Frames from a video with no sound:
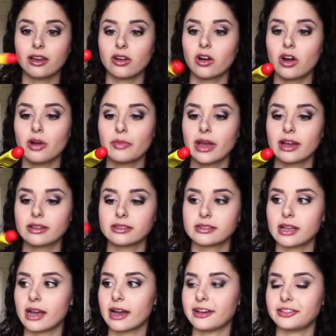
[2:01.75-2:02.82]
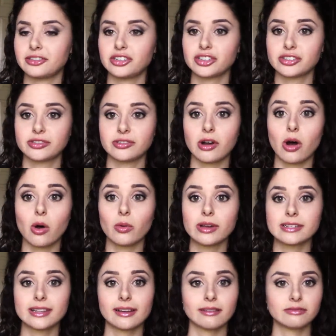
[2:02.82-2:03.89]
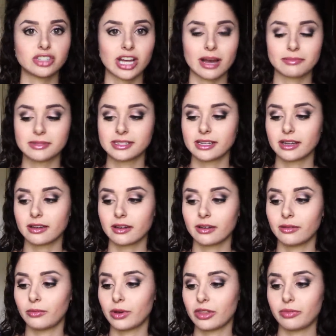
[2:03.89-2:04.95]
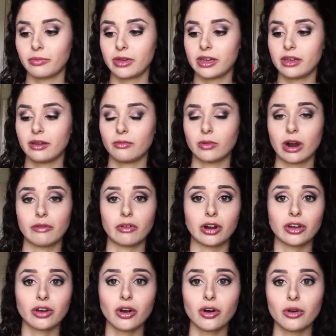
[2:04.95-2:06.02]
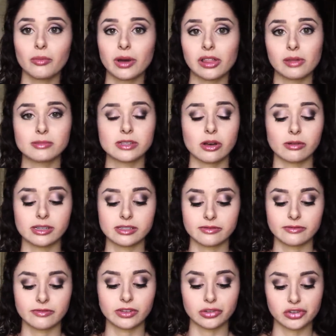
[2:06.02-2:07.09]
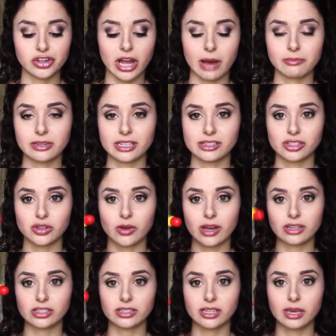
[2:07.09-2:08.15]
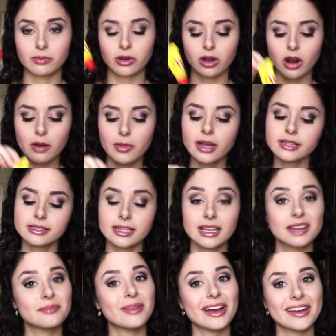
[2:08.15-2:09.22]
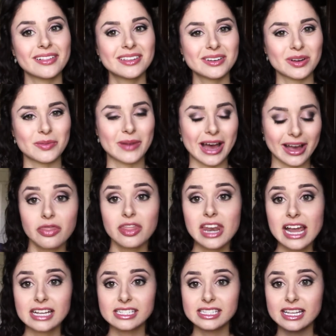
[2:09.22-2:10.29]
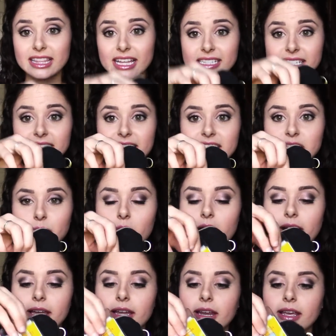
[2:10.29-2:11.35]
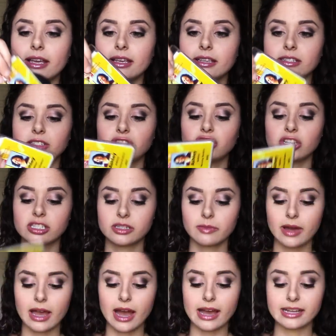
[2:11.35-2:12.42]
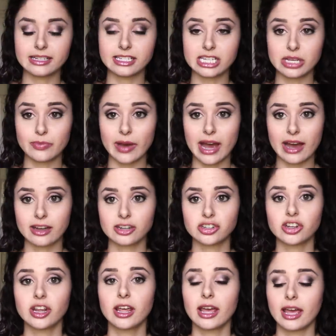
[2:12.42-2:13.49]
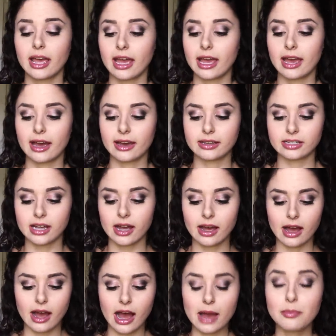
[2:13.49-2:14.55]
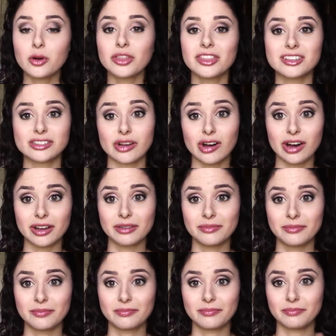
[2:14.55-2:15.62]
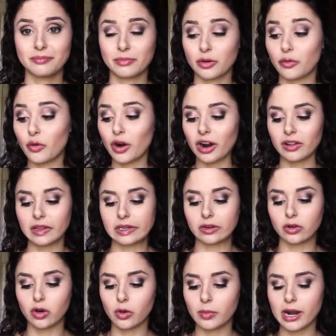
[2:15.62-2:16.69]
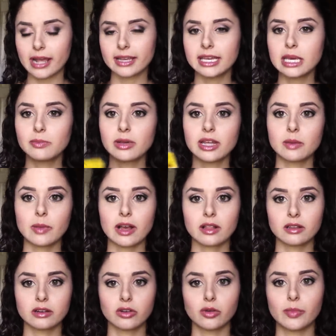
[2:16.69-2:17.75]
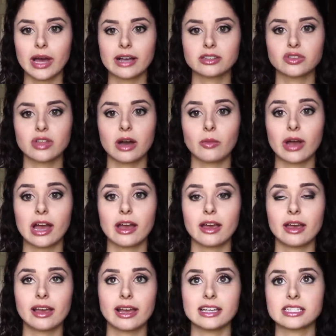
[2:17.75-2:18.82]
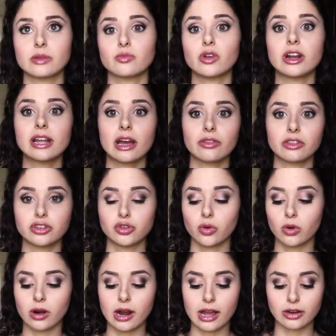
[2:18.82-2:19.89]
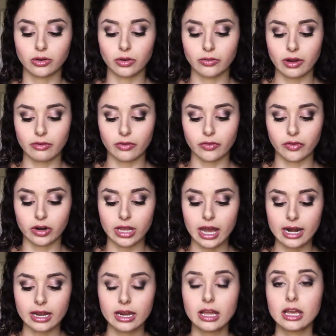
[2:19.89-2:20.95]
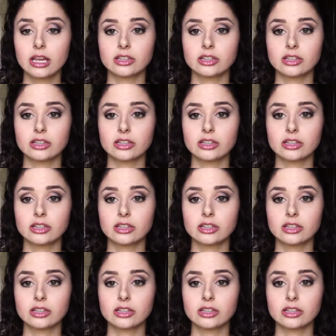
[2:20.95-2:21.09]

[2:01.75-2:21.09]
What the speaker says: Carmex. I just always have chapstick with me wherever I go. My lips always feel chapped, and so I just keep a Carmex in my clinical bag. The next thing that's in this pocket is just my ID badge, and I put this on before clinical, but I keep it in my clinical bag so that way in case I'm running out the door, I don't ever forget it.